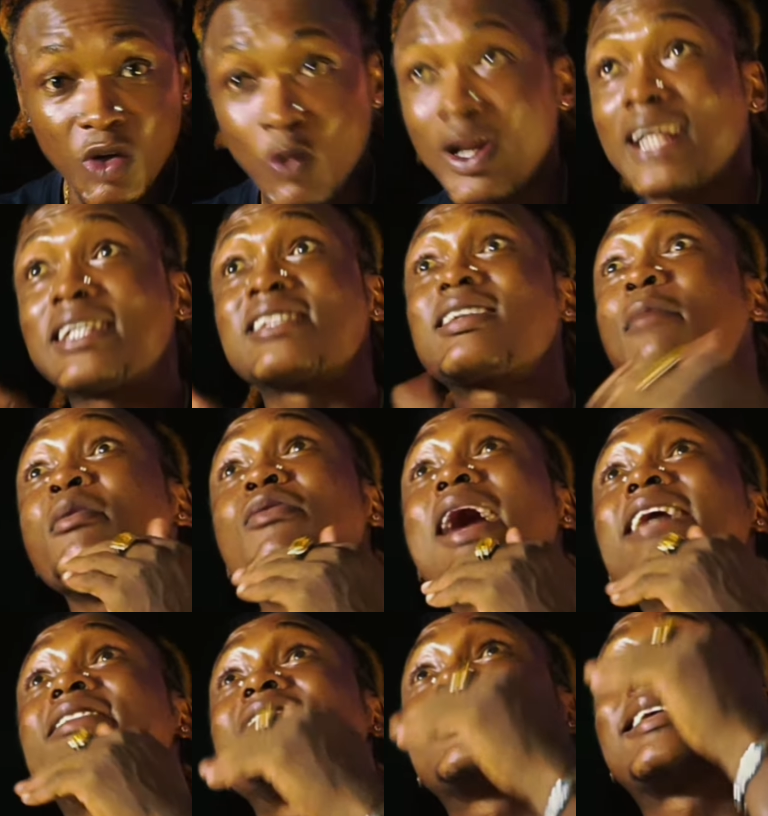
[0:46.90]
When I can submit
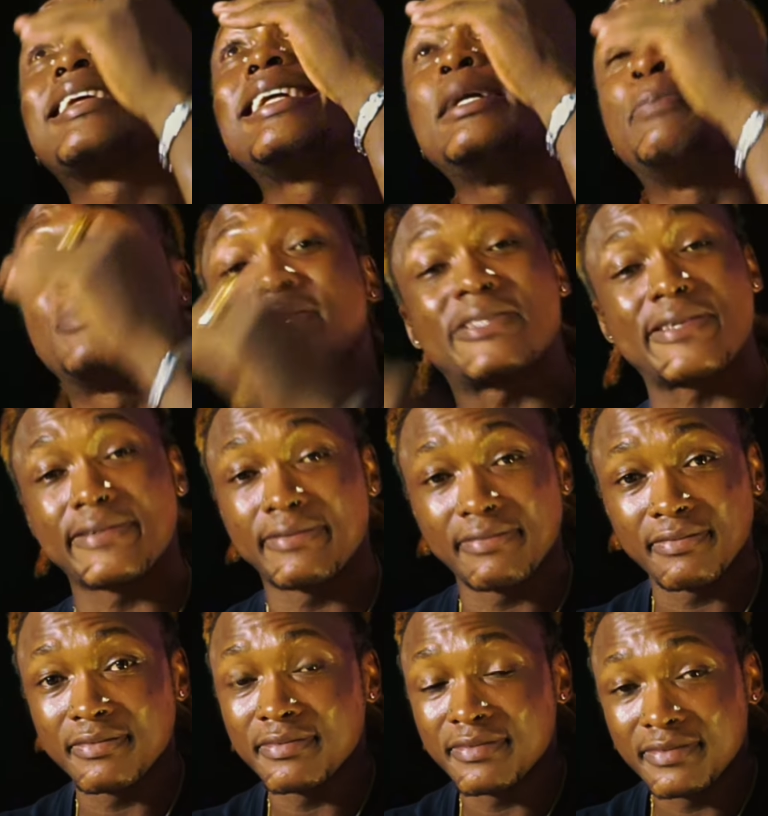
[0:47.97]
write script,
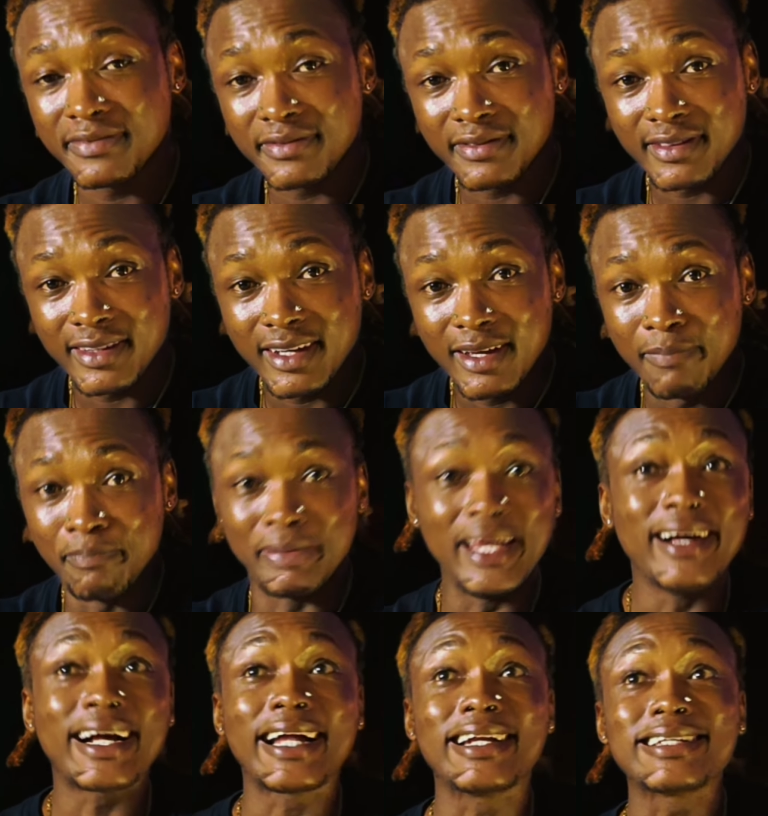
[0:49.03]

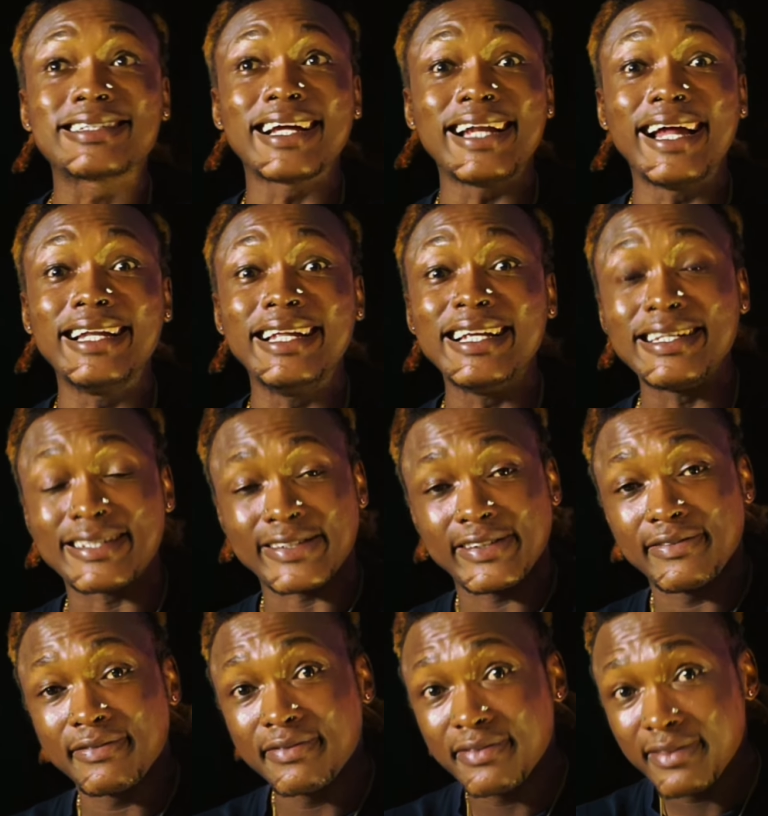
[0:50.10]
Bio cannot tell that this.
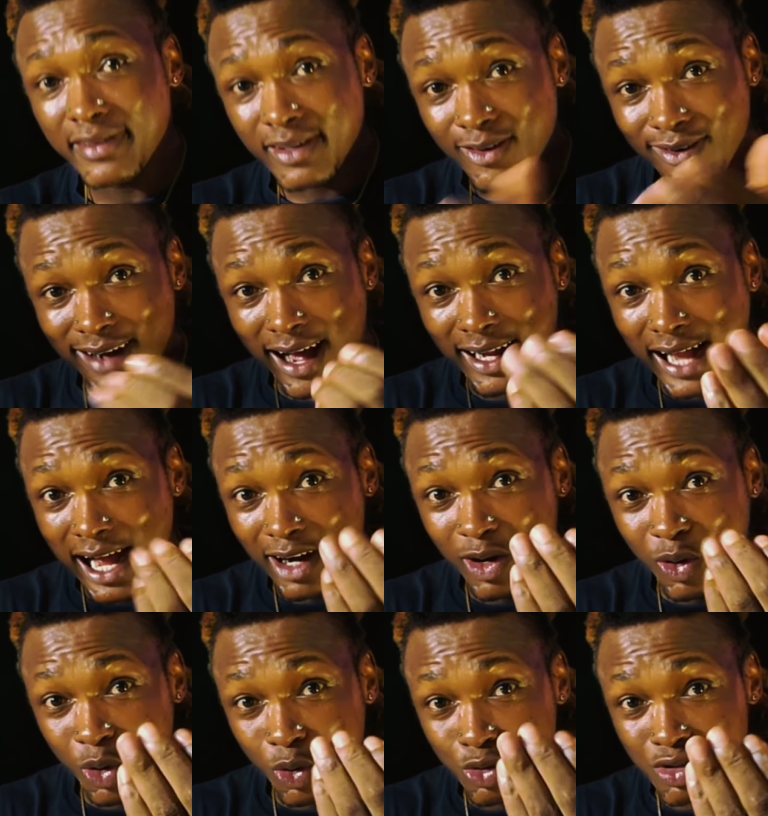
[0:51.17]
When I can't
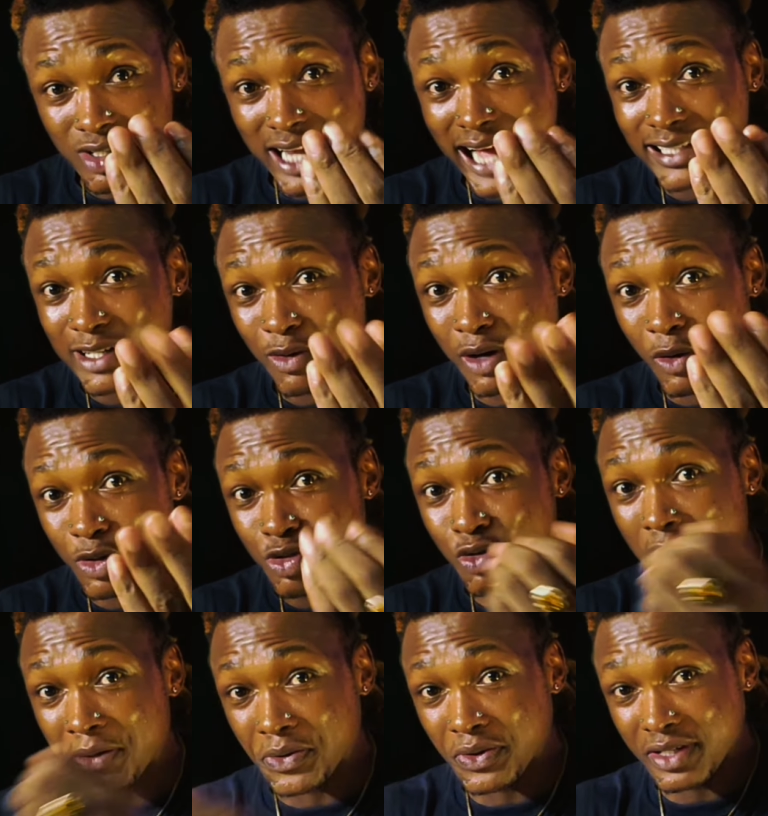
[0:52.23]
close, that's when I would
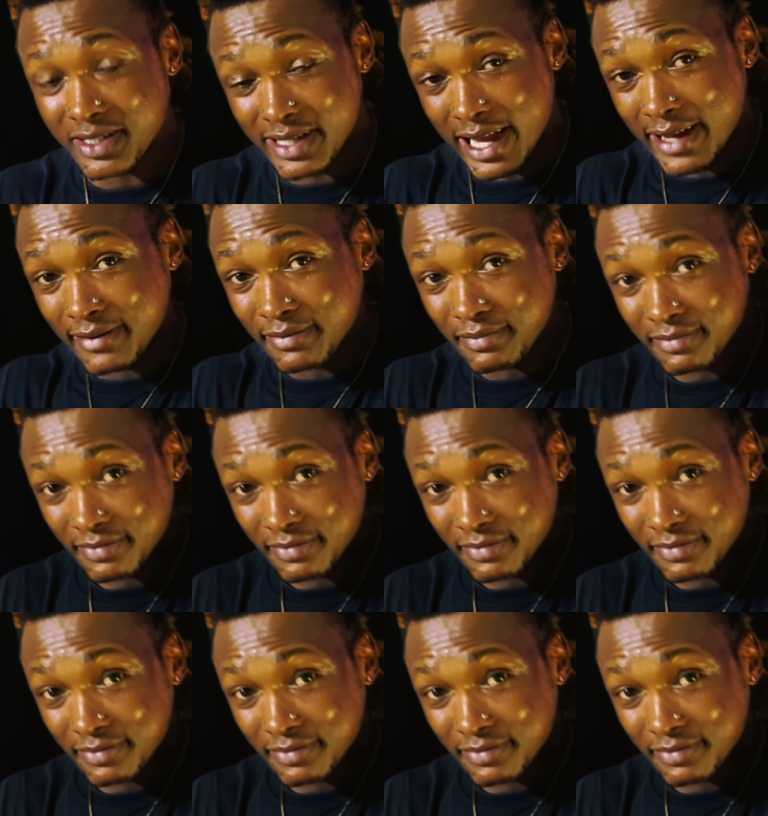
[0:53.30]
not understand.